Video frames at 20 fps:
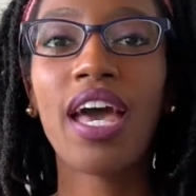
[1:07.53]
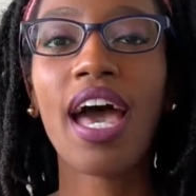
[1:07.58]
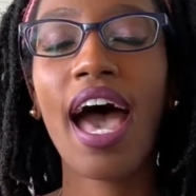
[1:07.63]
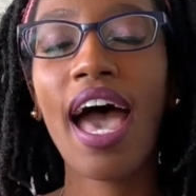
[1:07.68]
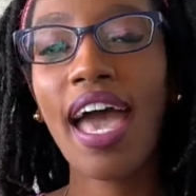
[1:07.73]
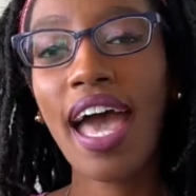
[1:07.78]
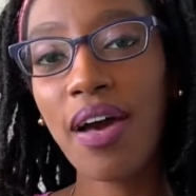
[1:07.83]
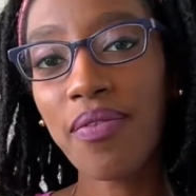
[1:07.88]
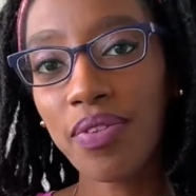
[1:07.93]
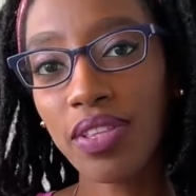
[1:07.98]
I
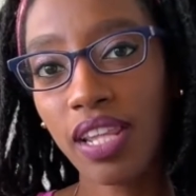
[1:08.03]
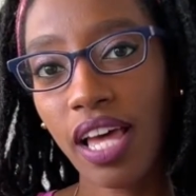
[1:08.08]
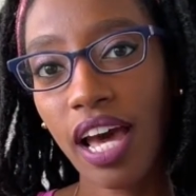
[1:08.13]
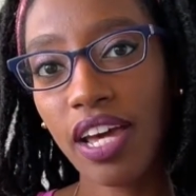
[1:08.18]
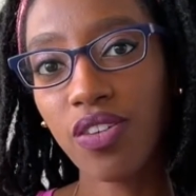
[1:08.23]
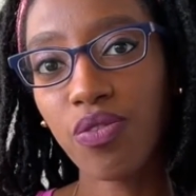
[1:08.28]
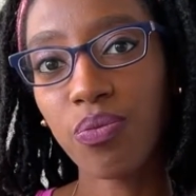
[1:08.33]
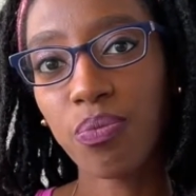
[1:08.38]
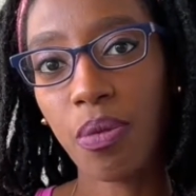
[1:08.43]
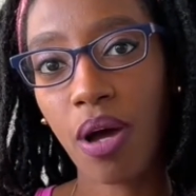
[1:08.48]
have a lot
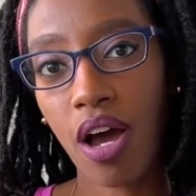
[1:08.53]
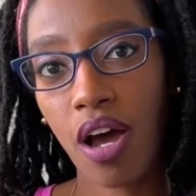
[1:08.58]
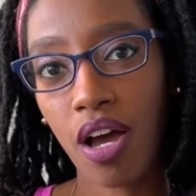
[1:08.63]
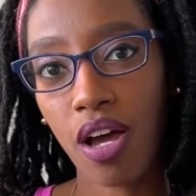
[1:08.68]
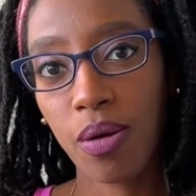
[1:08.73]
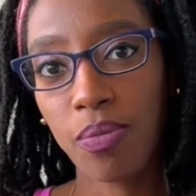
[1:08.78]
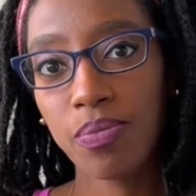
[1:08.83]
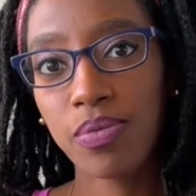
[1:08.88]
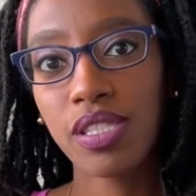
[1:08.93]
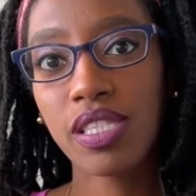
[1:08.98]
of
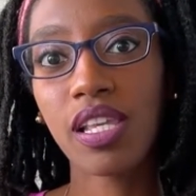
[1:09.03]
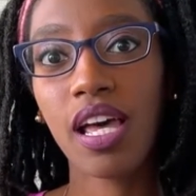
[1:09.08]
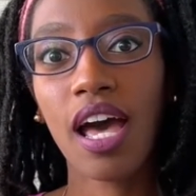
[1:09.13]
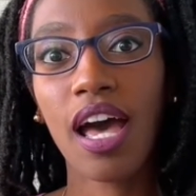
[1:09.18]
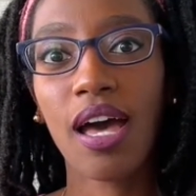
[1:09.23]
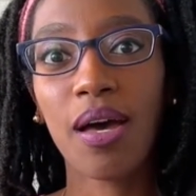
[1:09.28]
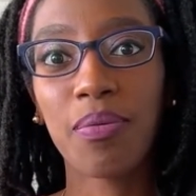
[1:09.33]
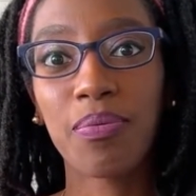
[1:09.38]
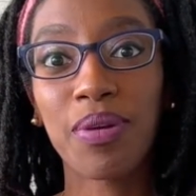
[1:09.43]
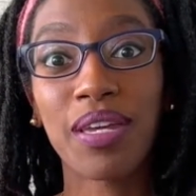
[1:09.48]
moms
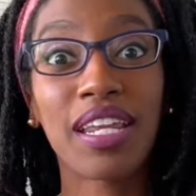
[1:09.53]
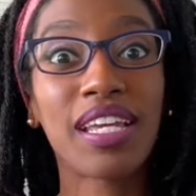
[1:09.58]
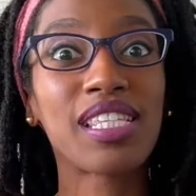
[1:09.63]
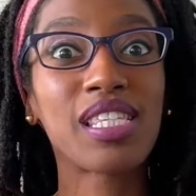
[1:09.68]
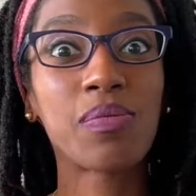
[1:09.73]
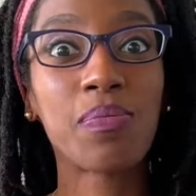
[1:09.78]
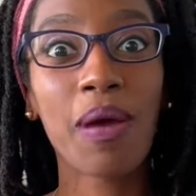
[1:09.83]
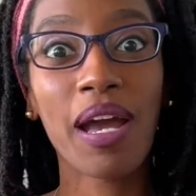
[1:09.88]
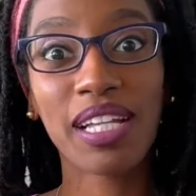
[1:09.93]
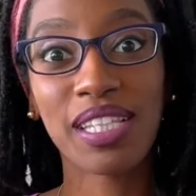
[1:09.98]
and
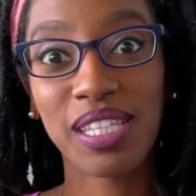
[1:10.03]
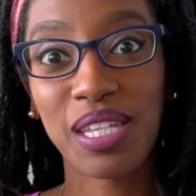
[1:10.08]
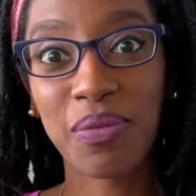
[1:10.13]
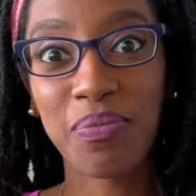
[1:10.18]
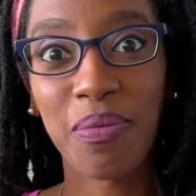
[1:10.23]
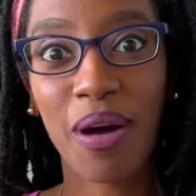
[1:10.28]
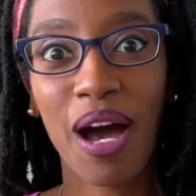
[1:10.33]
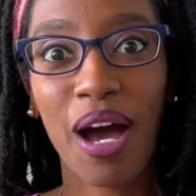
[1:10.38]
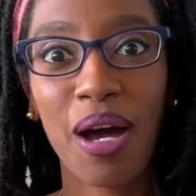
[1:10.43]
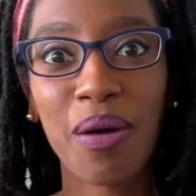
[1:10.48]
expecting
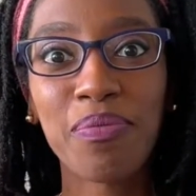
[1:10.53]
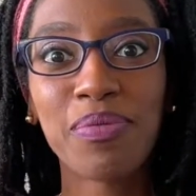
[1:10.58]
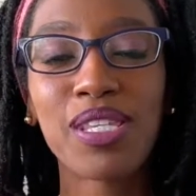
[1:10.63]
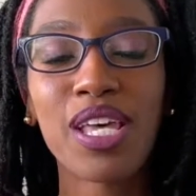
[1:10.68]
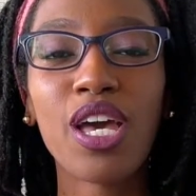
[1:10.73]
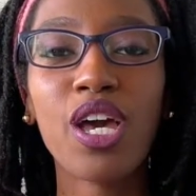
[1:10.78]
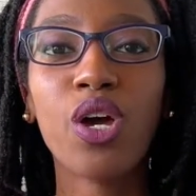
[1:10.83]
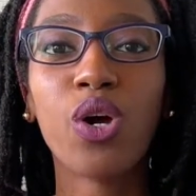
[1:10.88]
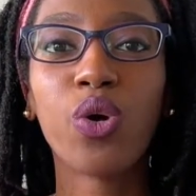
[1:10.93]
moms